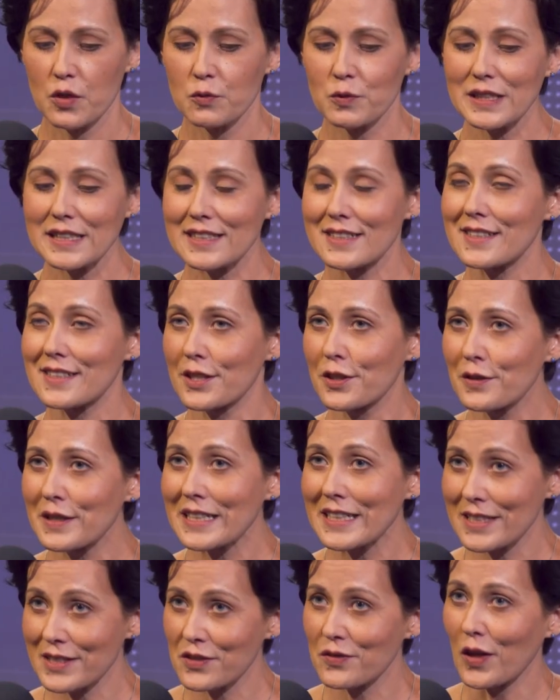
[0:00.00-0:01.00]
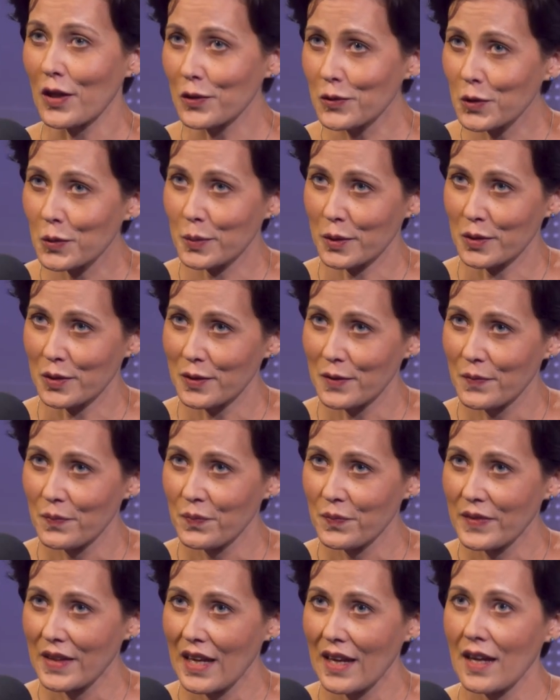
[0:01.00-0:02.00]
really tyranny is vulnerable.
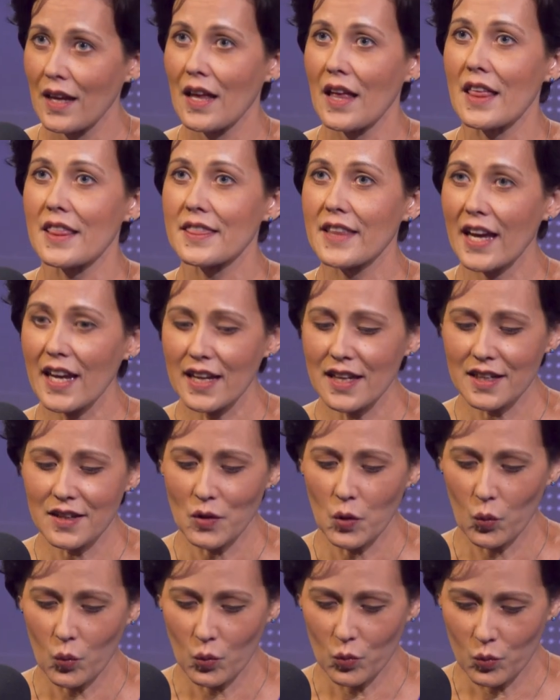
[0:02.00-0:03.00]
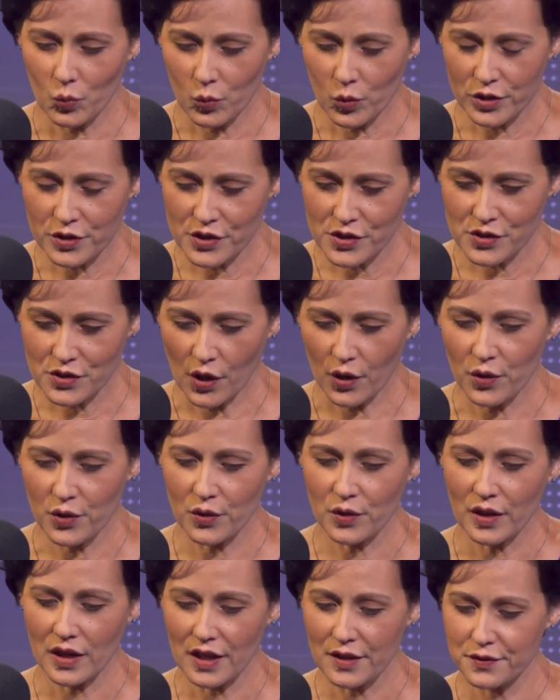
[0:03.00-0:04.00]
They were
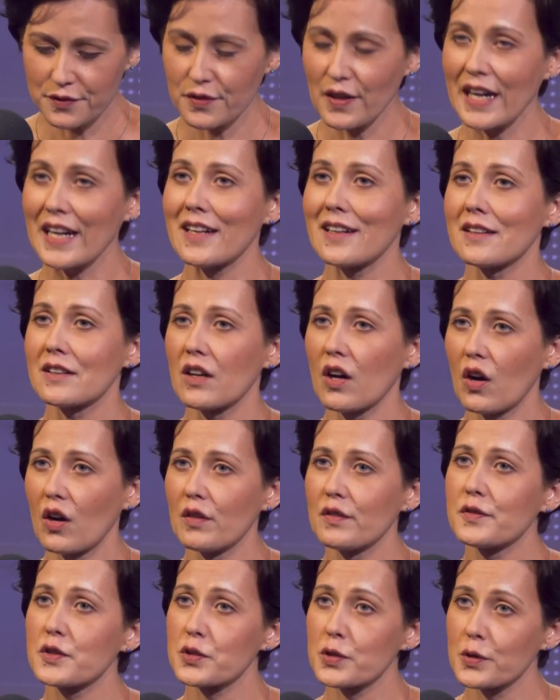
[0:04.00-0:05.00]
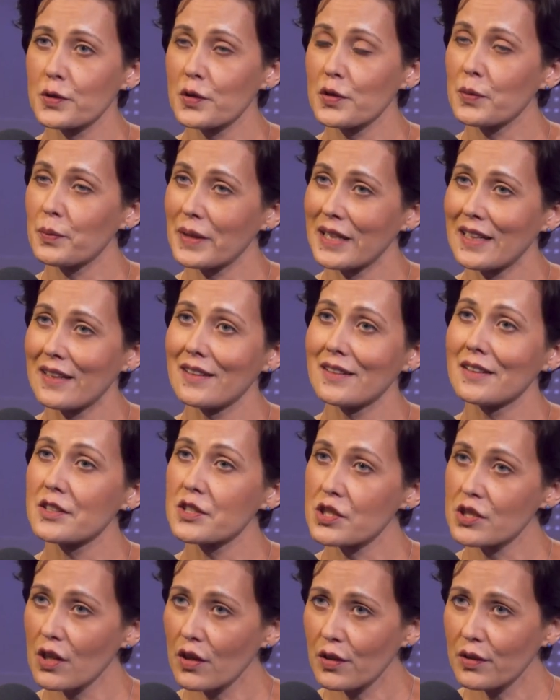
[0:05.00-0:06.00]
so afraid of truth being
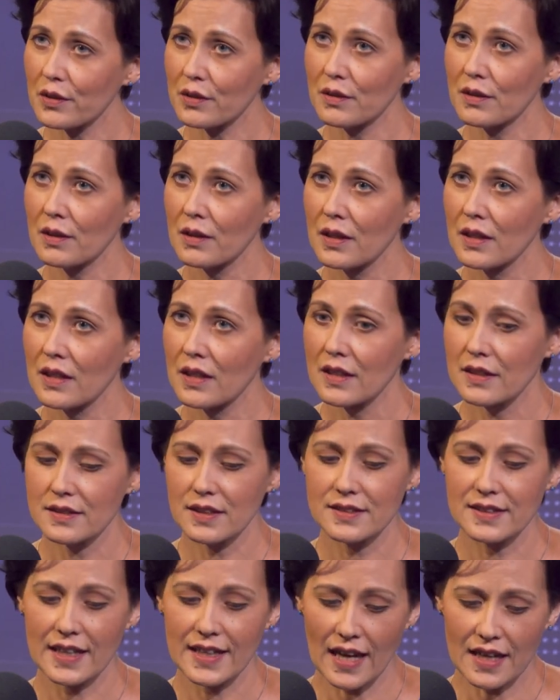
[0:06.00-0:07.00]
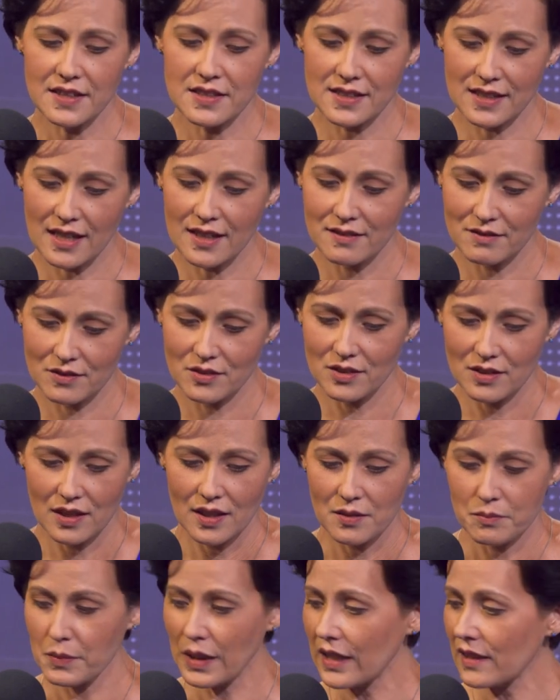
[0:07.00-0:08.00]
shown that they had to get
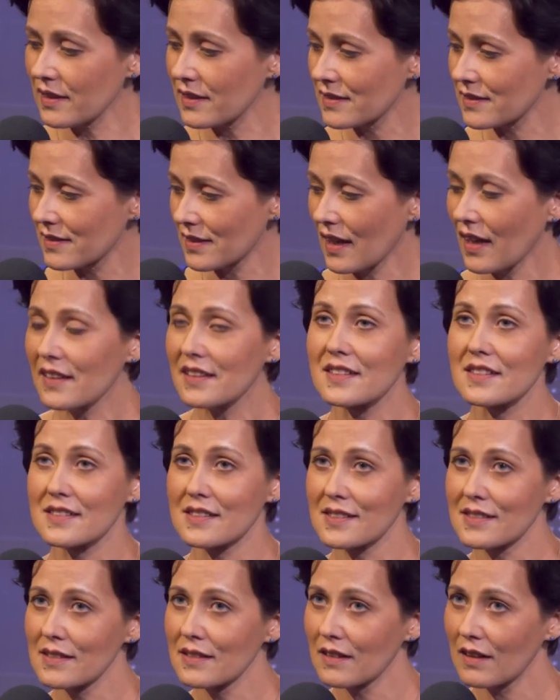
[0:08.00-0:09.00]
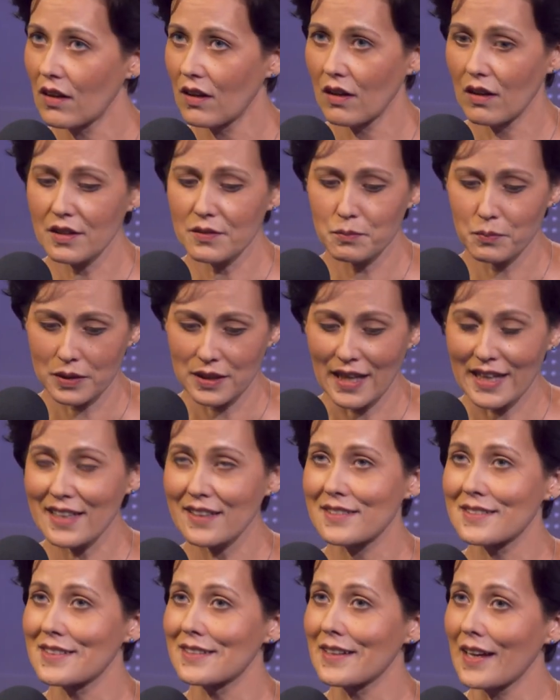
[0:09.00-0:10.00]
me and others on
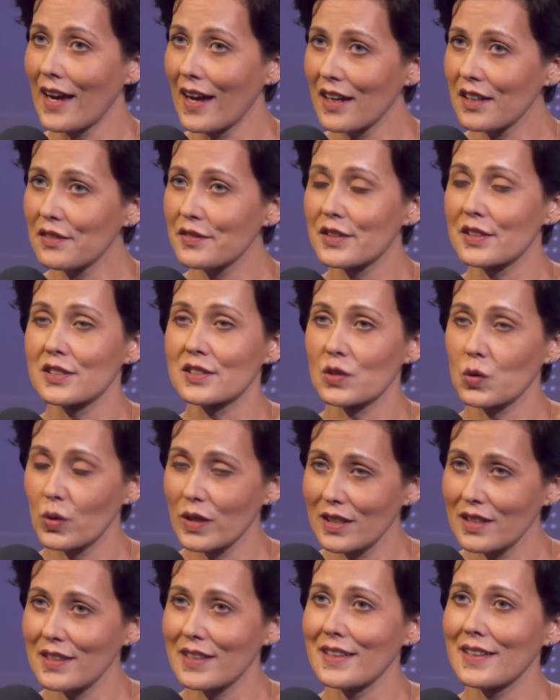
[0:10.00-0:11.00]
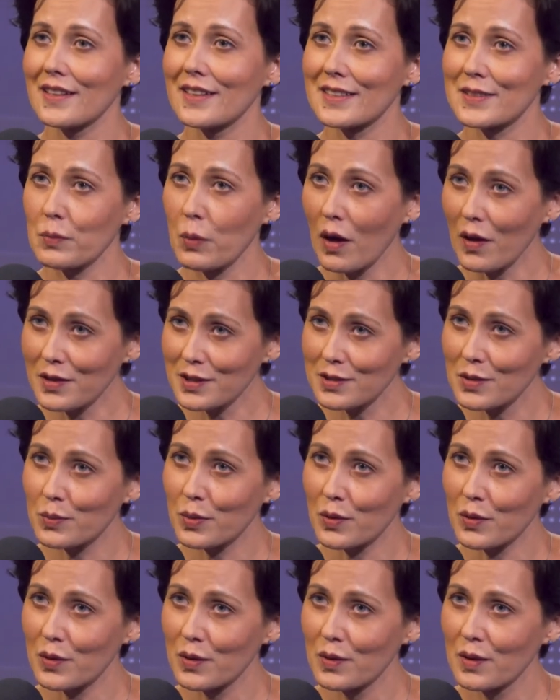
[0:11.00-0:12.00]
planes and out of there as quickly as
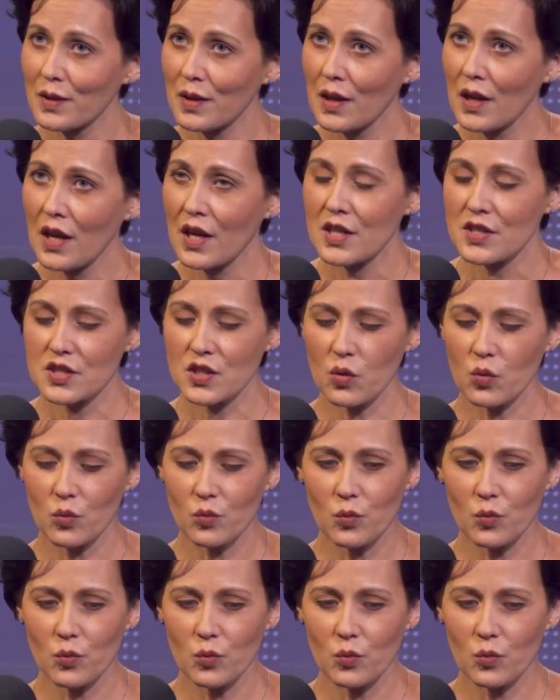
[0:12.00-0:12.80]
possible. So